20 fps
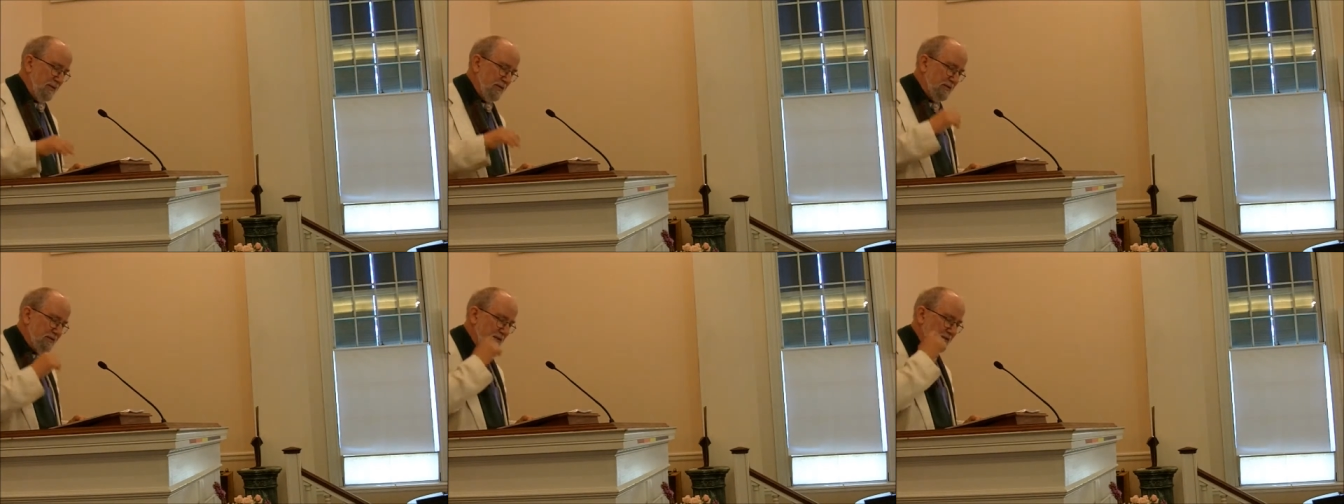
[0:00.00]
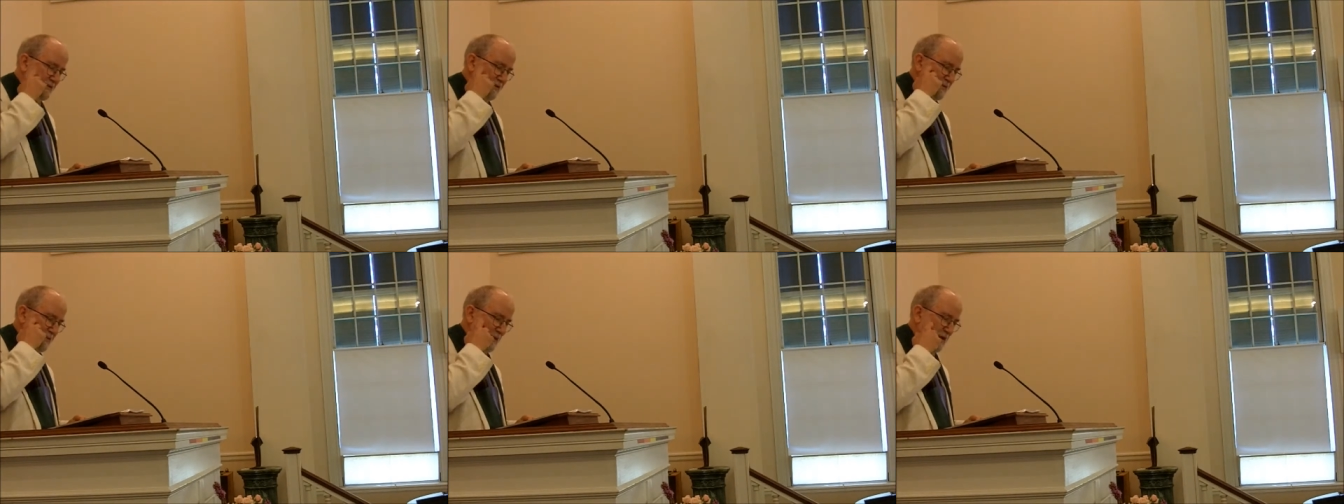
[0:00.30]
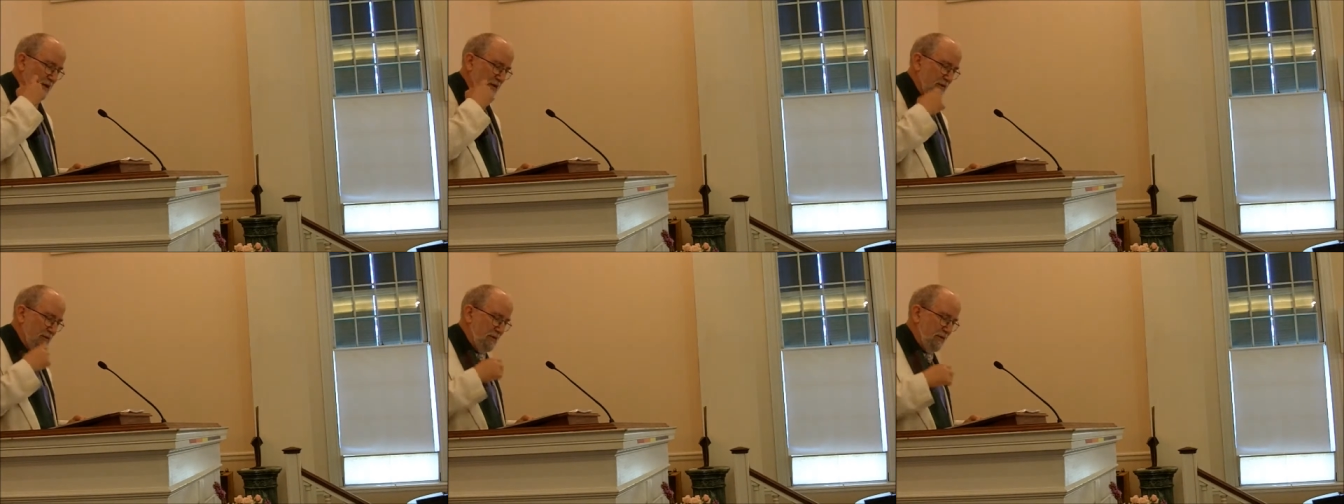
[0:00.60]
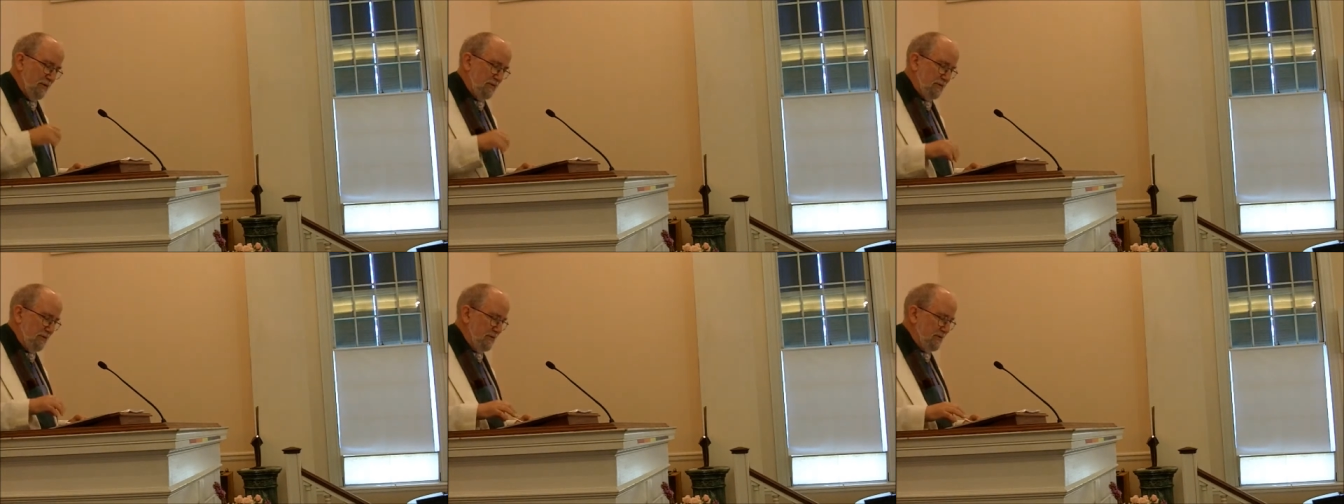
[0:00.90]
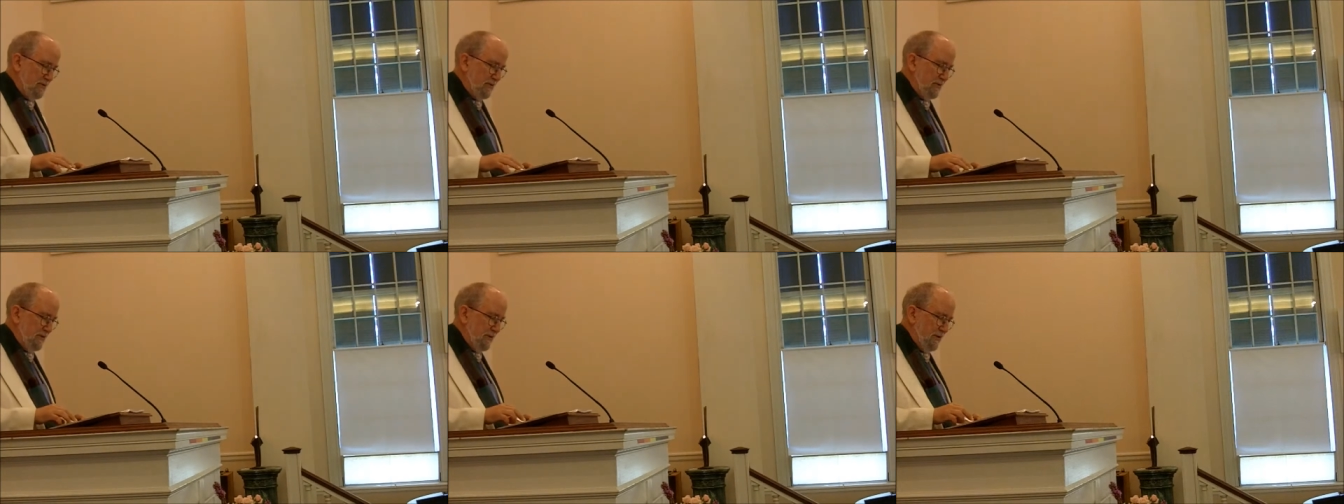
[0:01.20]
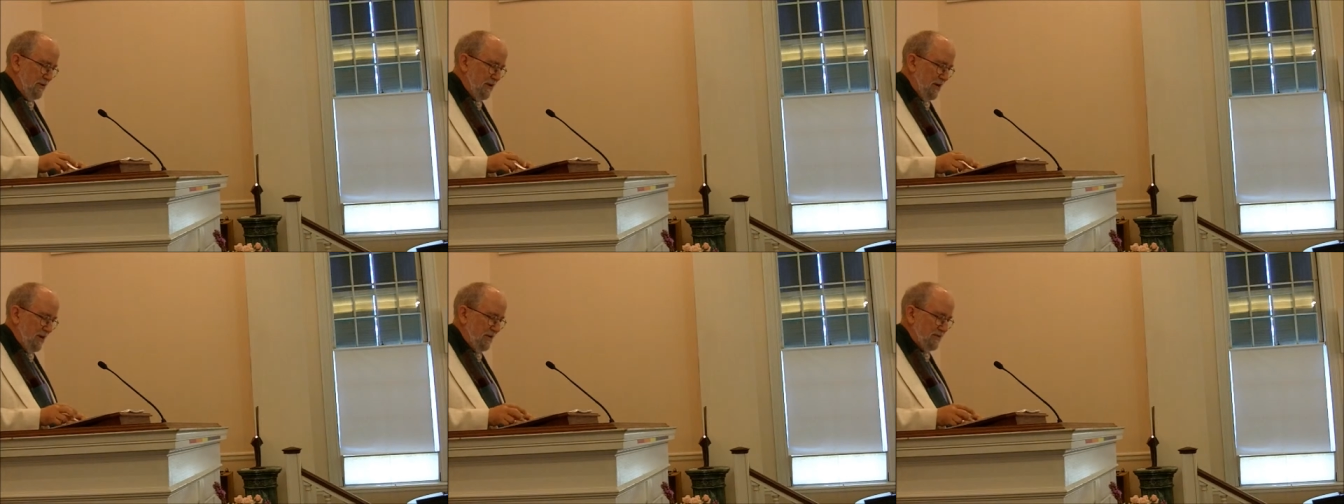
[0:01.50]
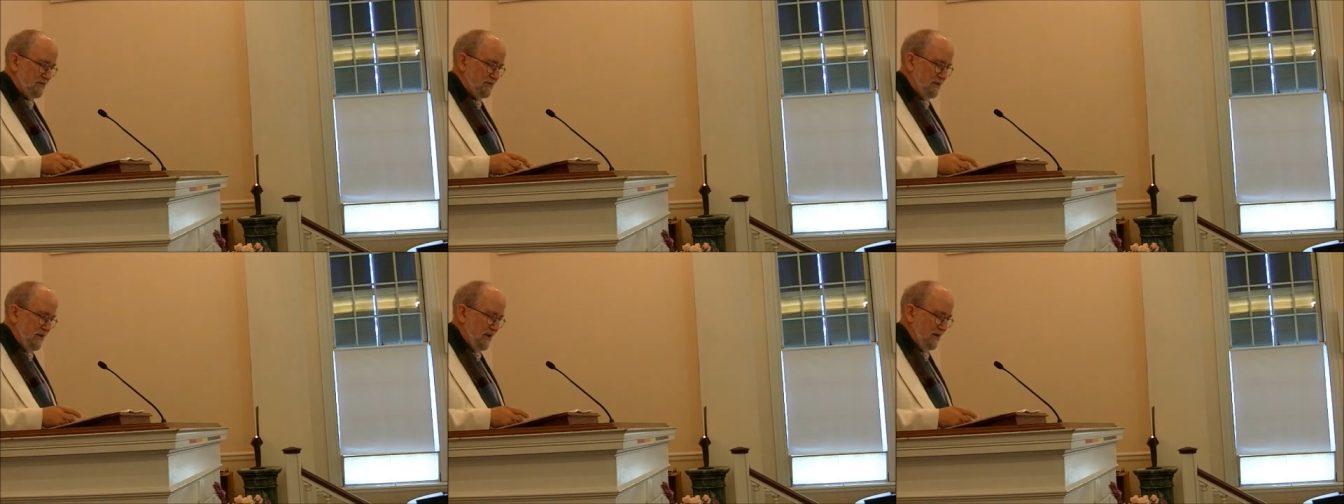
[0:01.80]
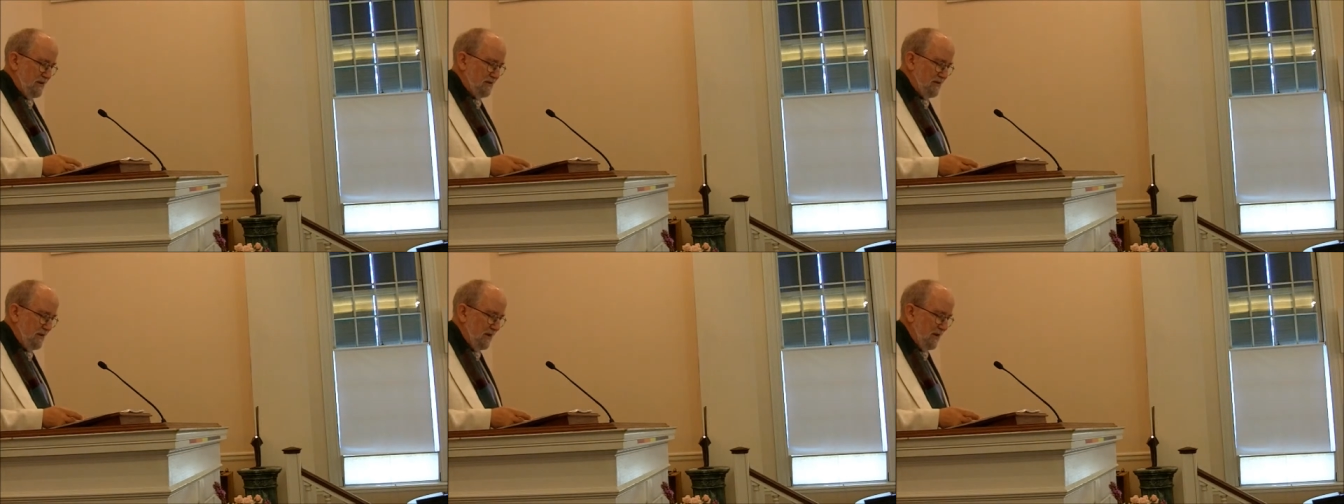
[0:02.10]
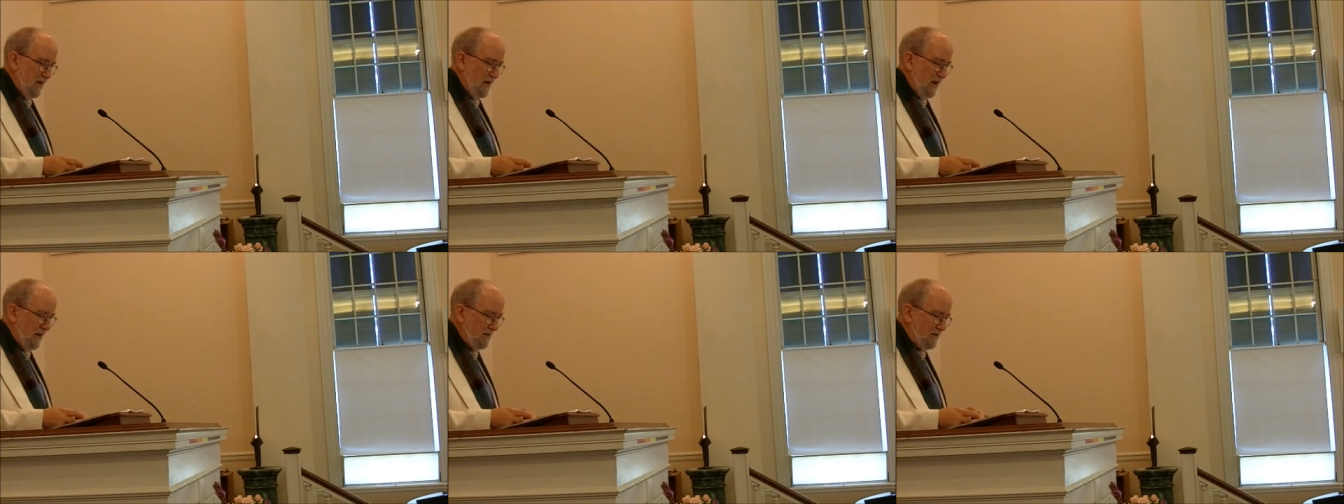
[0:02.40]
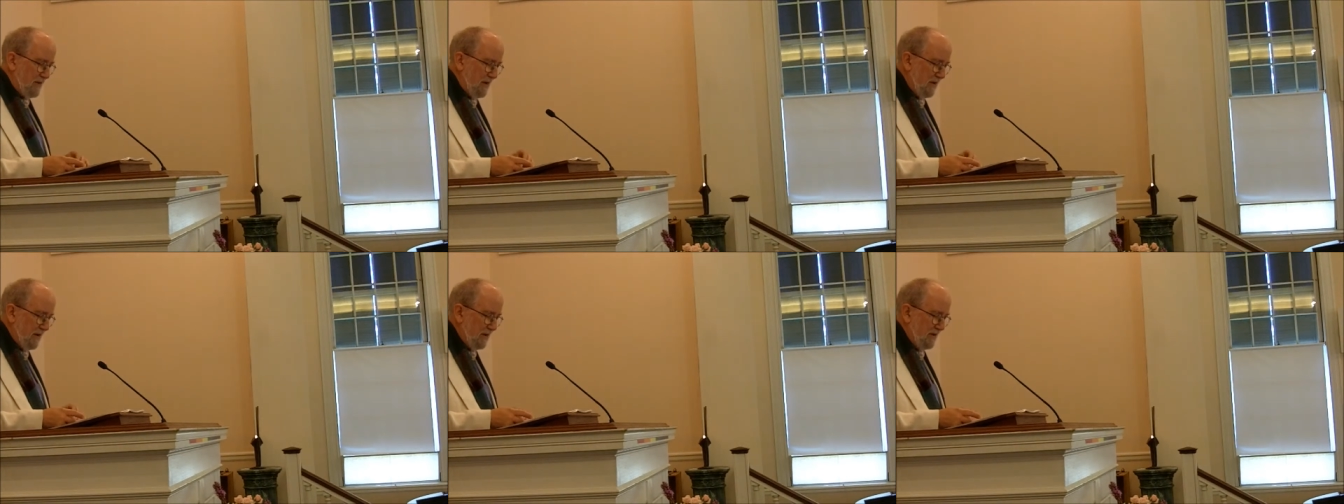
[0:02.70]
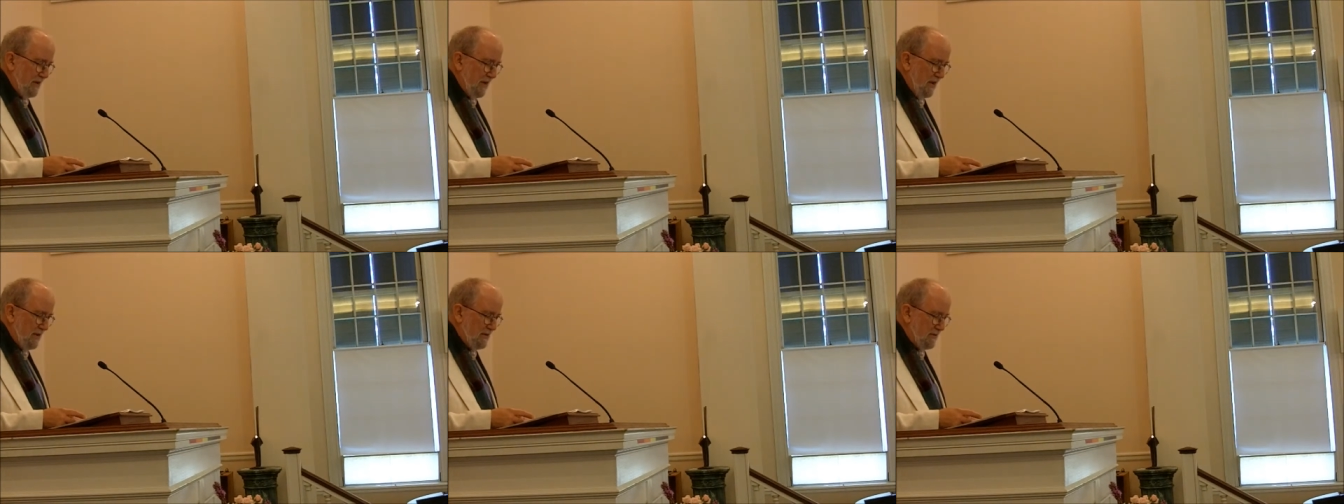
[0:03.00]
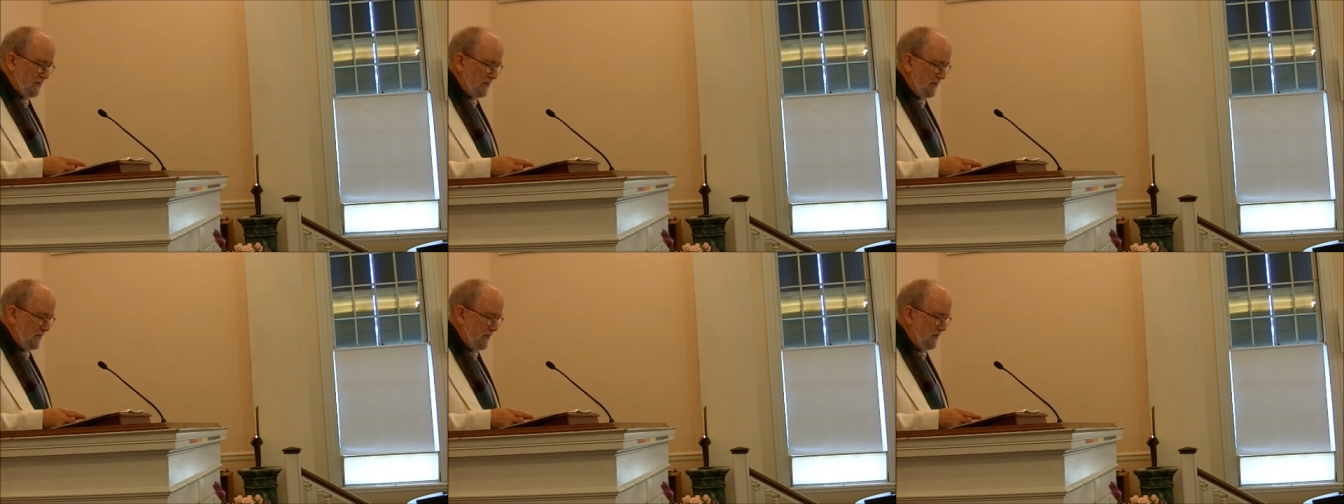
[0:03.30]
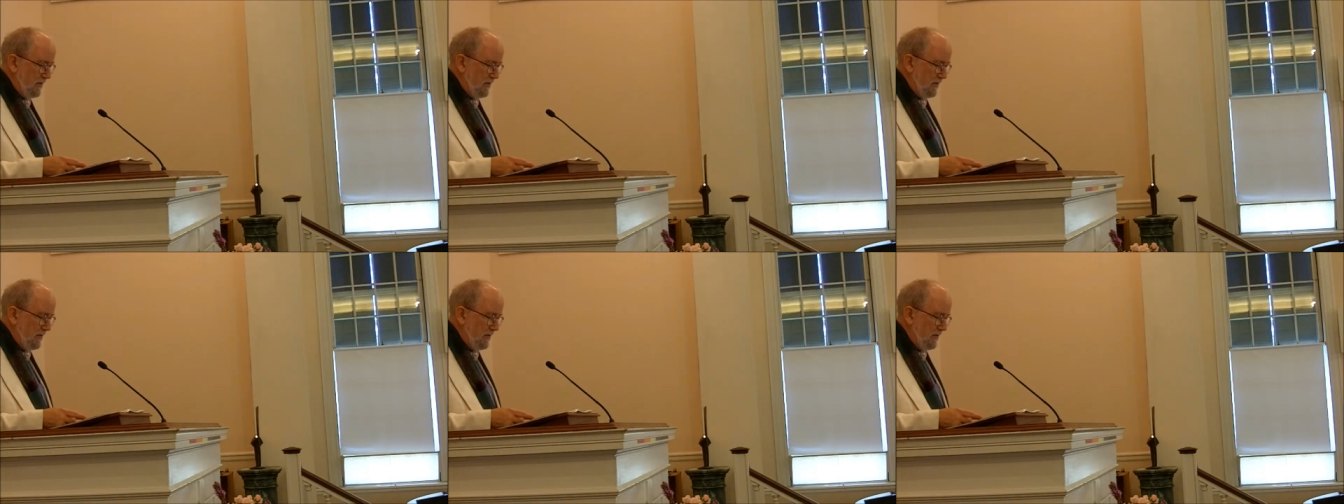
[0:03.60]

and since the American Revolution, the United States, have taken lands from the